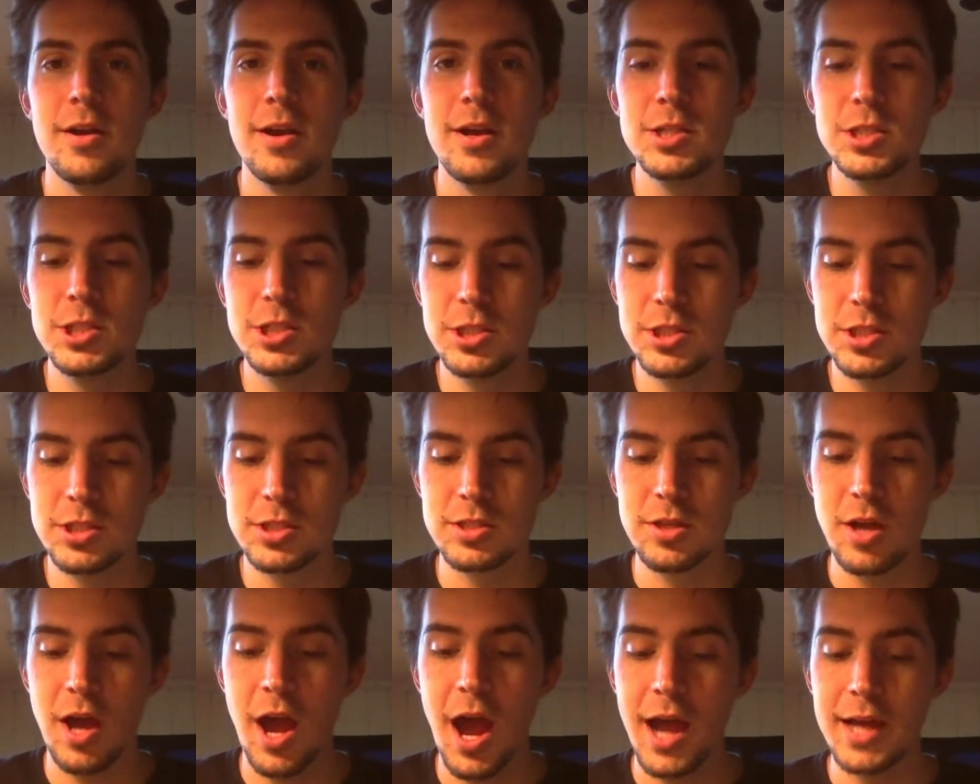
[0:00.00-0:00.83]
She
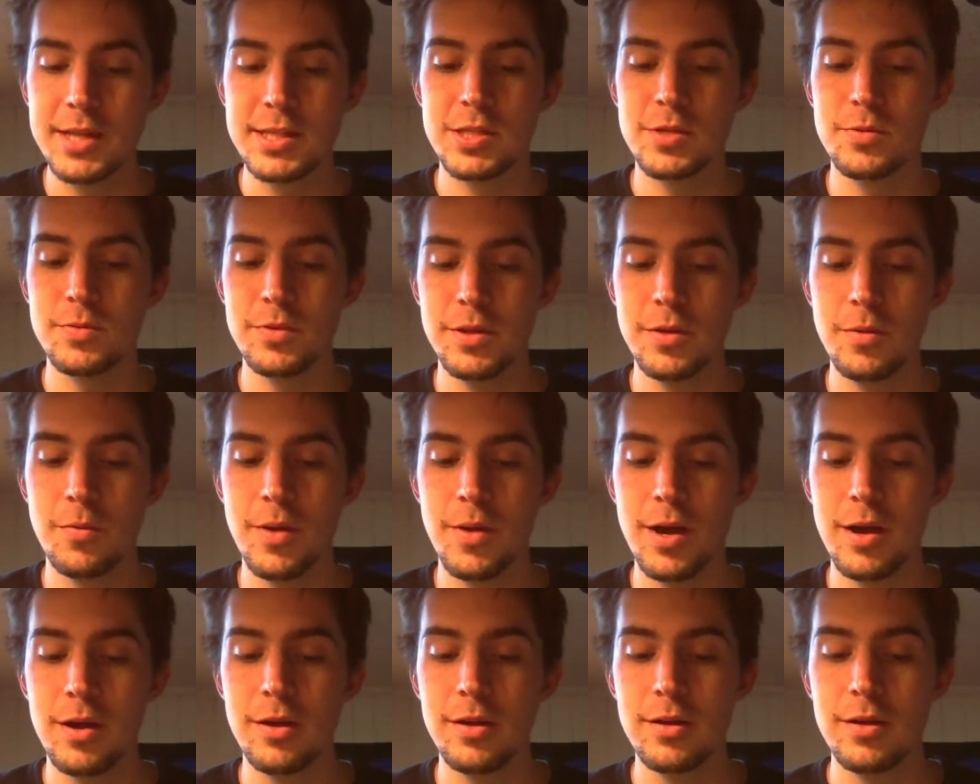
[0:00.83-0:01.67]
just hides it really
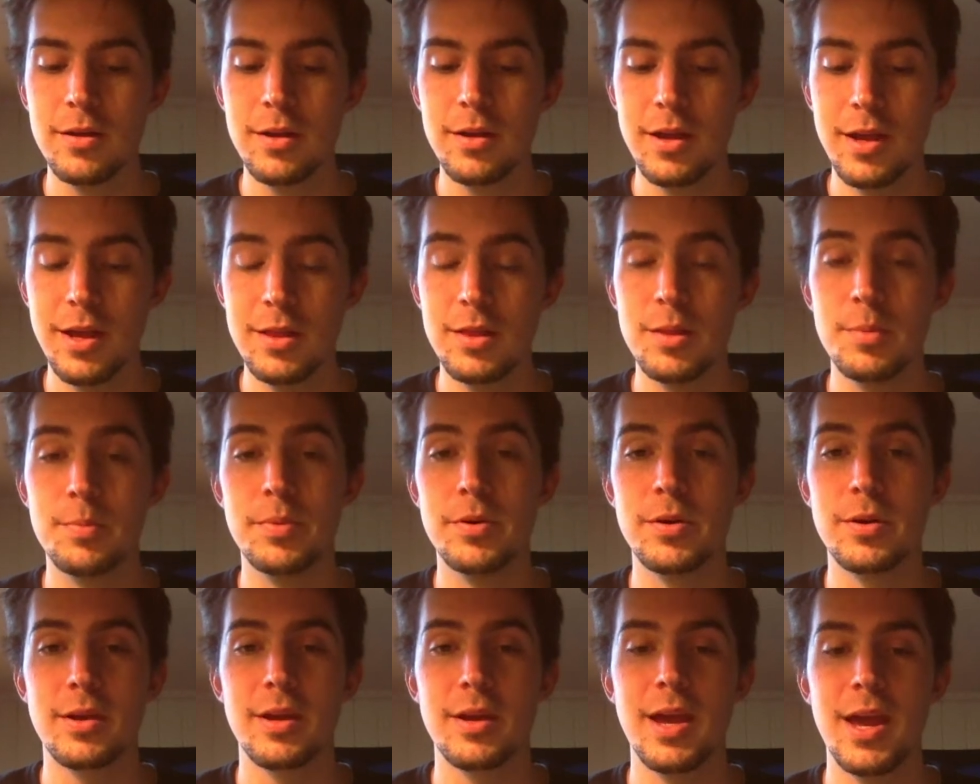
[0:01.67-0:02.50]
well in the
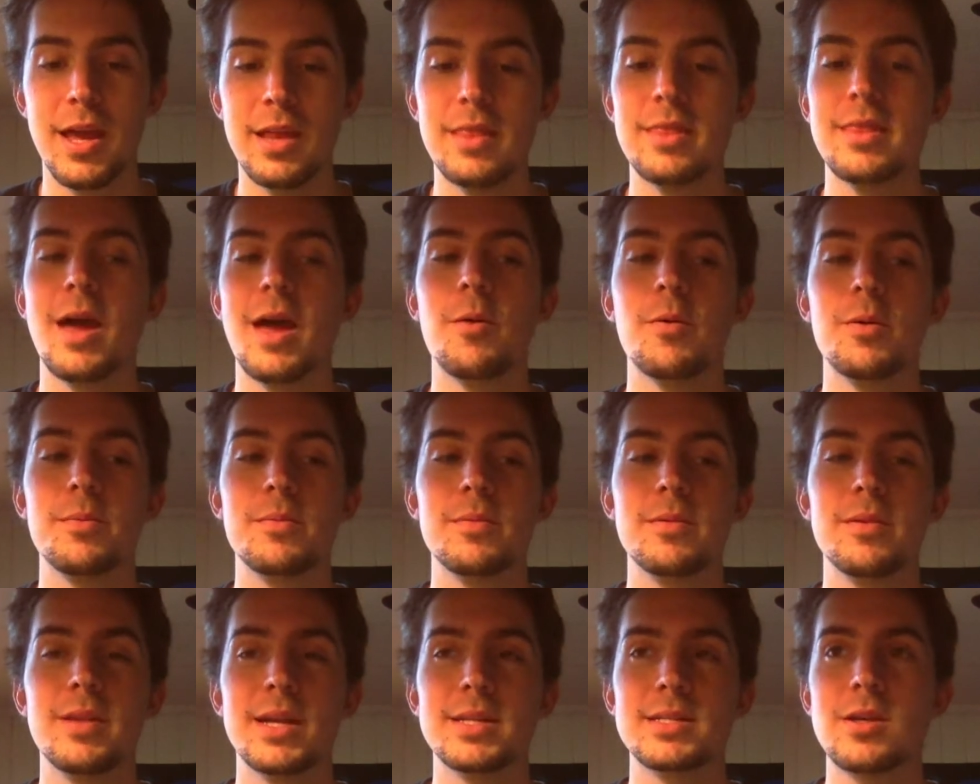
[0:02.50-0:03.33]
book, and
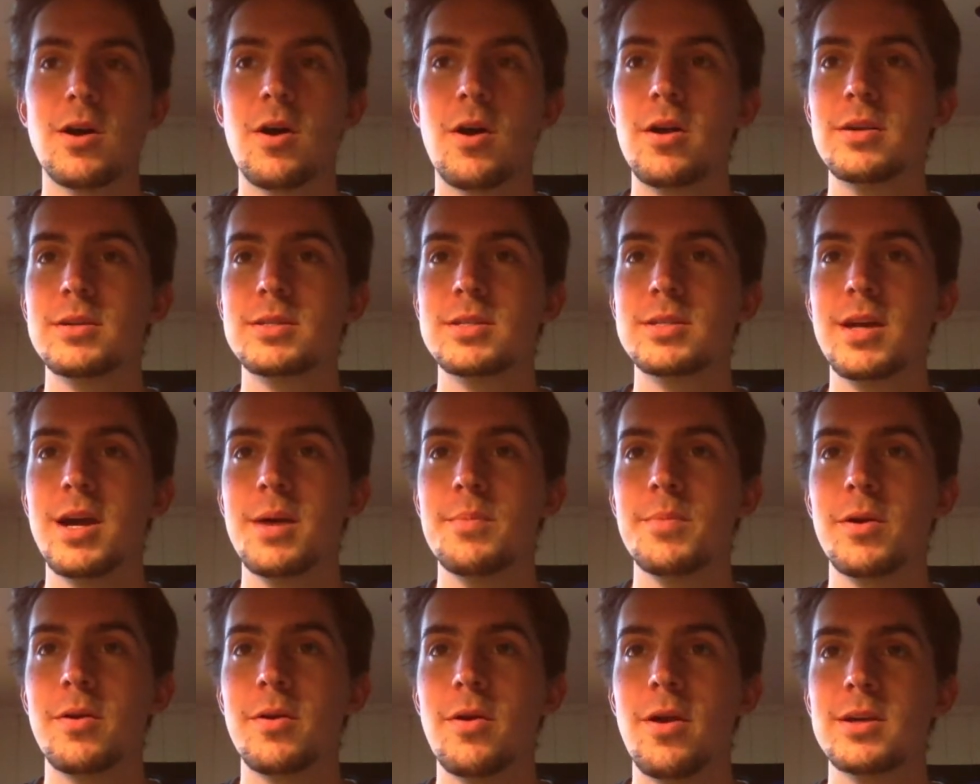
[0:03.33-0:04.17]
that's hard to come
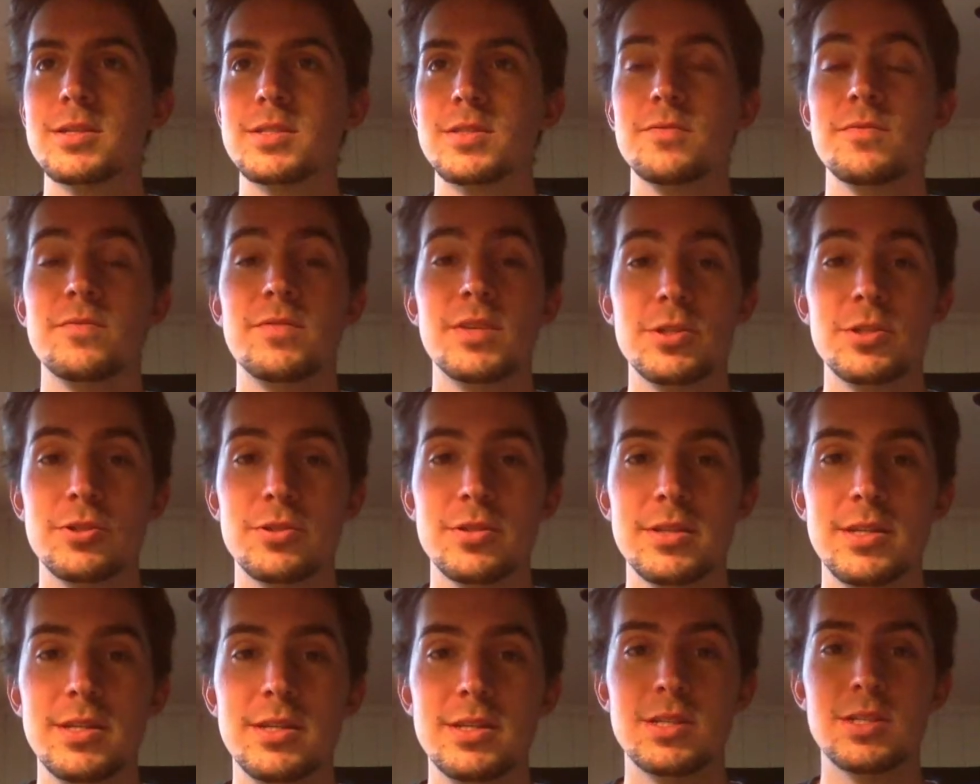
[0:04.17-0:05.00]
across
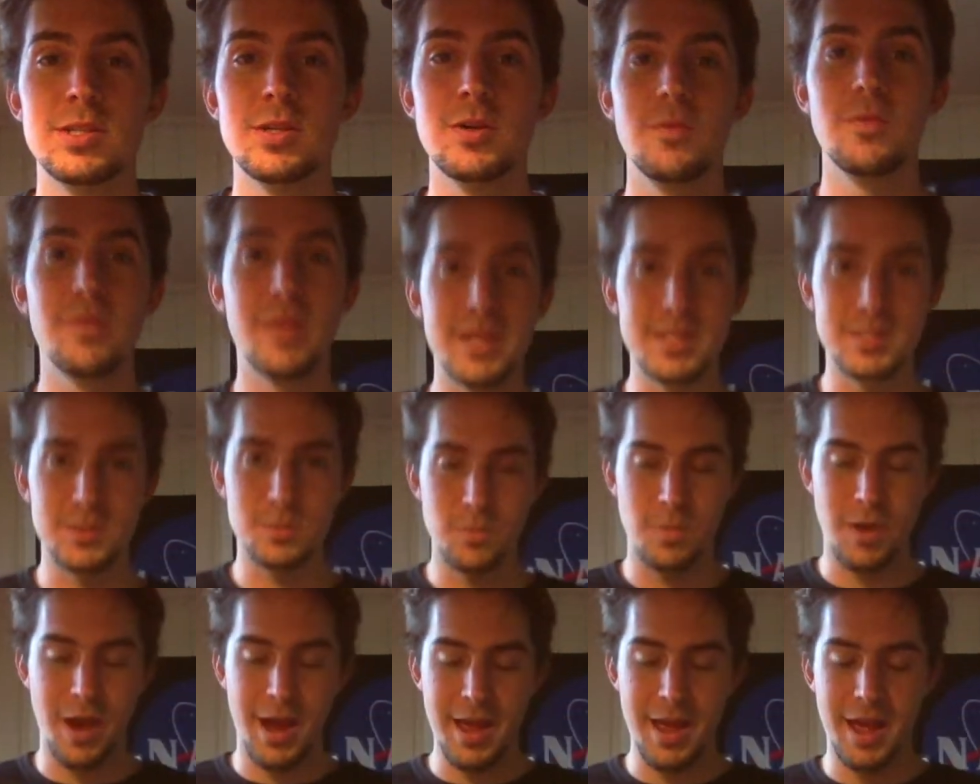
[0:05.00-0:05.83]
visually. So that's
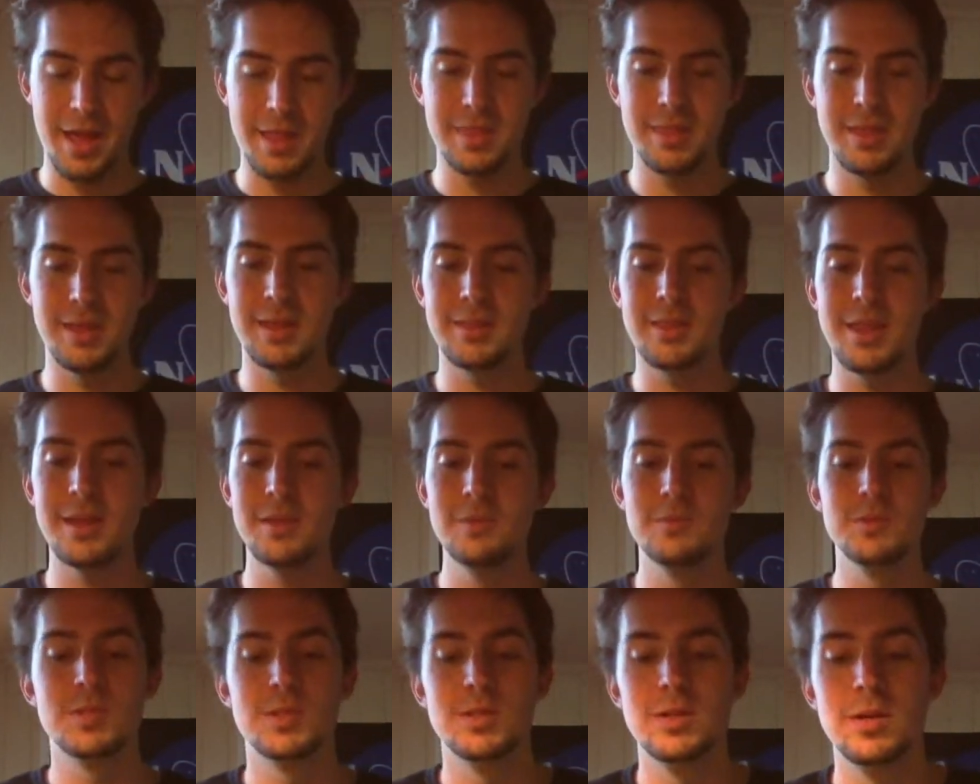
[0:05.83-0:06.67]
why I think that it
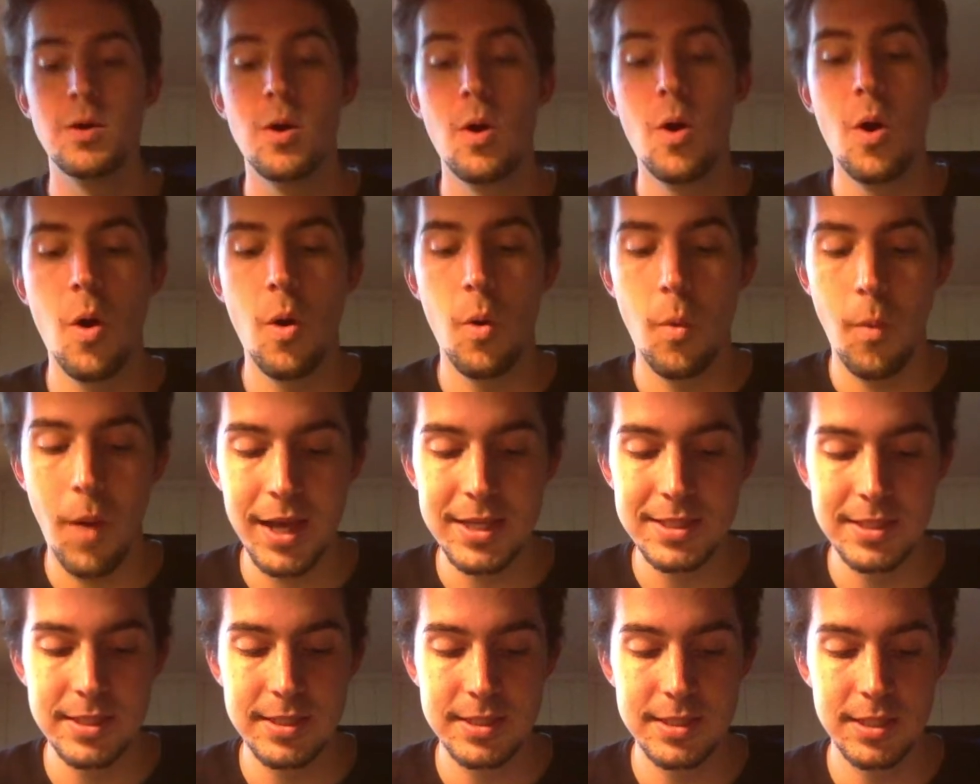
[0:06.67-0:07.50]
was a
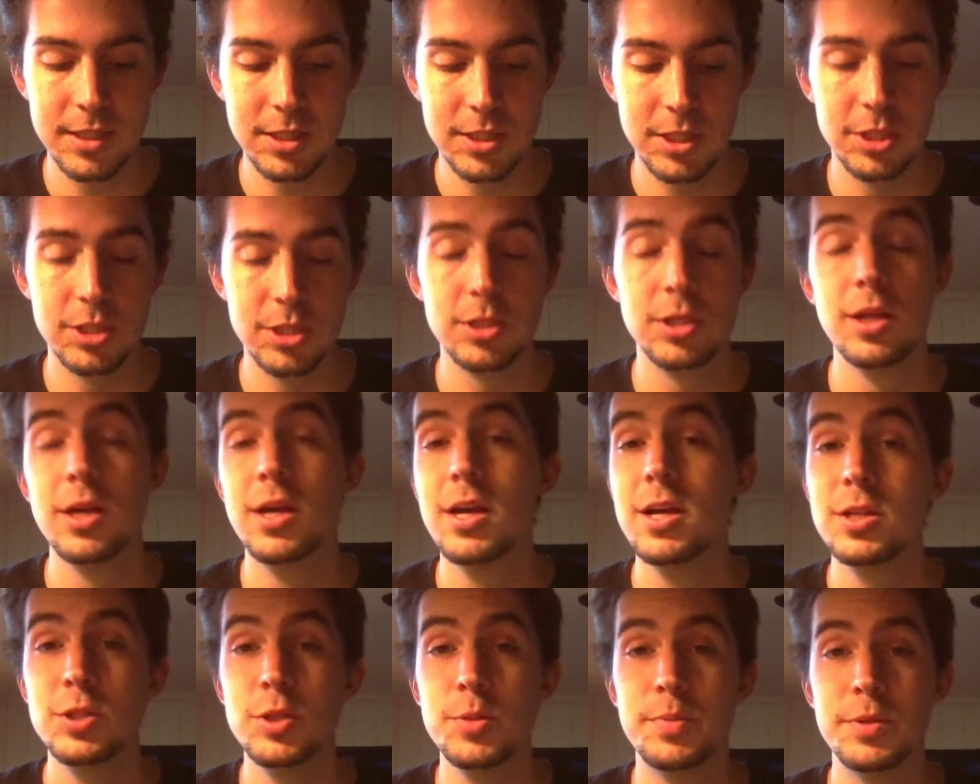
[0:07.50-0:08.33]
wise decision
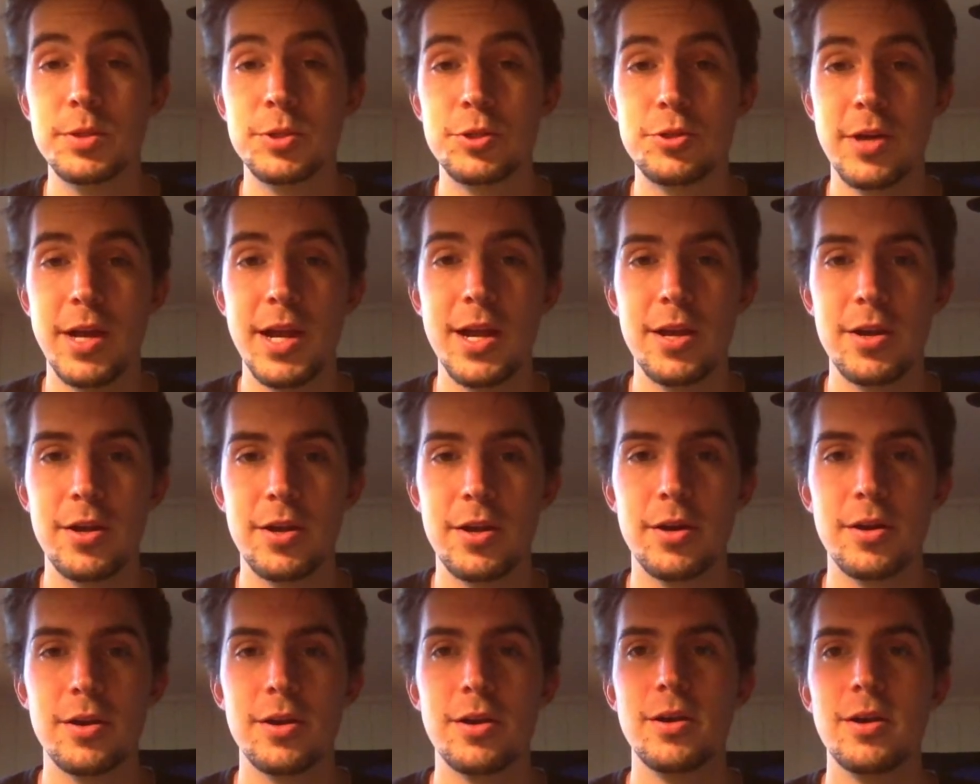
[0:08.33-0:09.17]
to portray
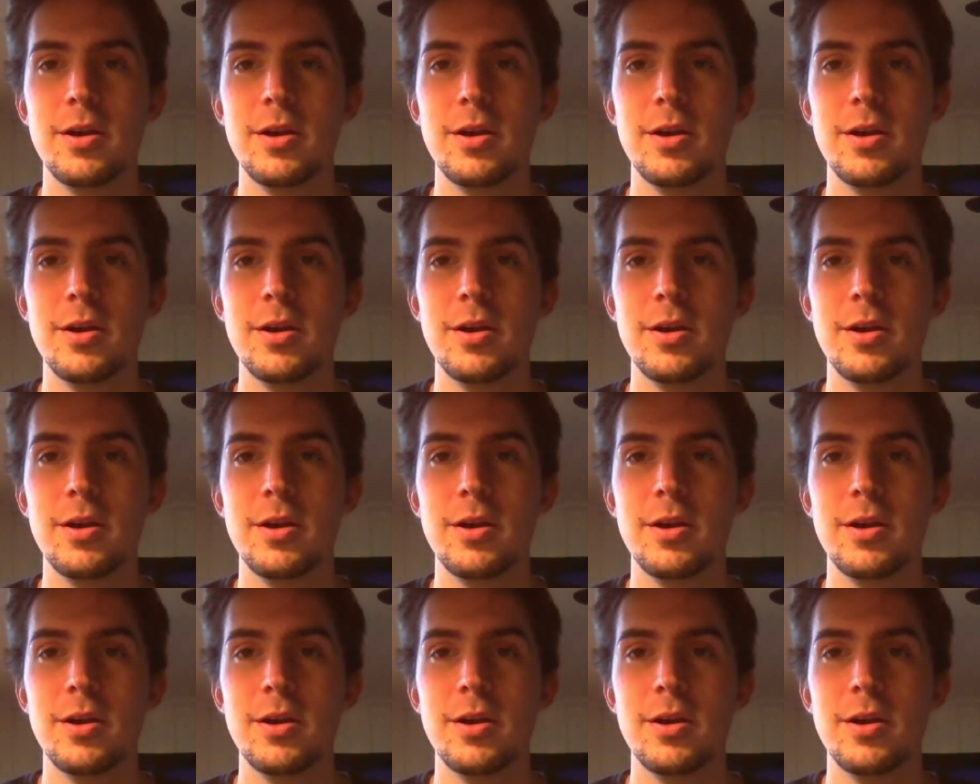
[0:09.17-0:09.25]
her